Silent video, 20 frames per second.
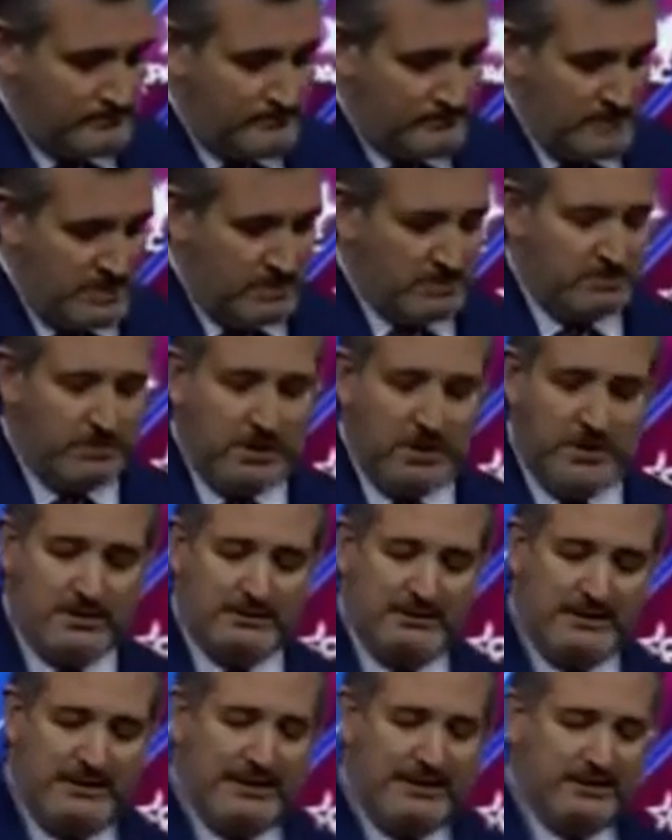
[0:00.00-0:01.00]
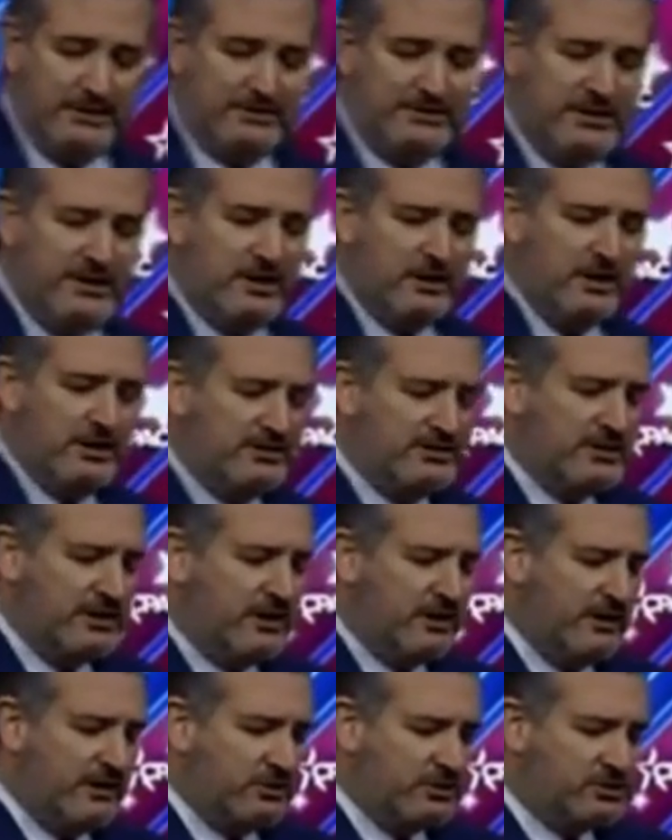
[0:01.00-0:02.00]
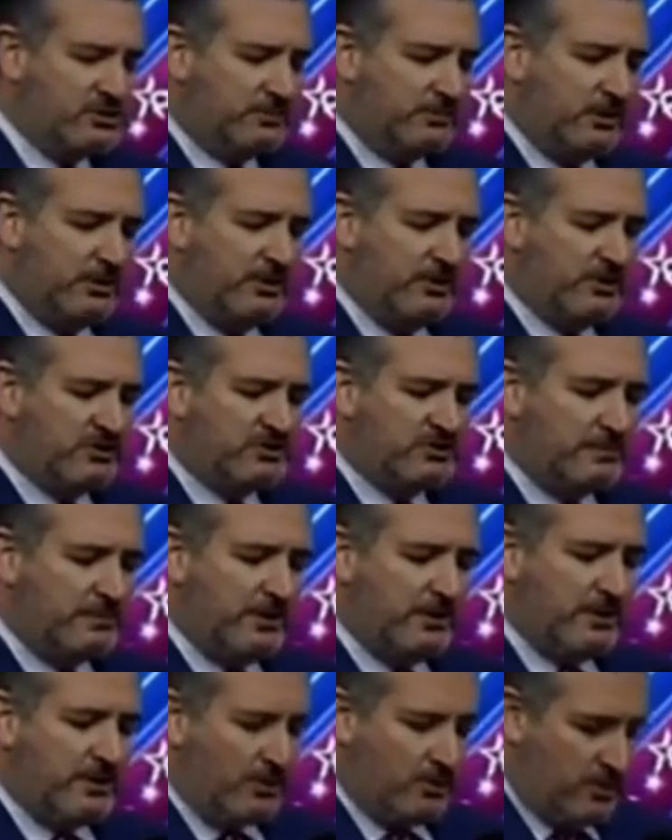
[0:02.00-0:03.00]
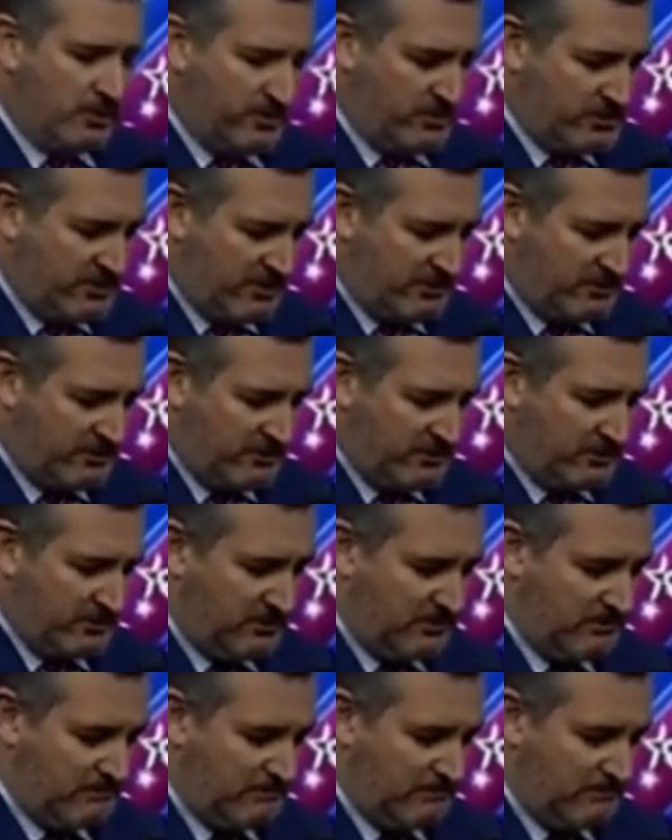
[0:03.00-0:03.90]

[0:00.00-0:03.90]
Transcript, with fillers: Here's part of the letter. Dear Ontario Superior, Superior Court of Justice,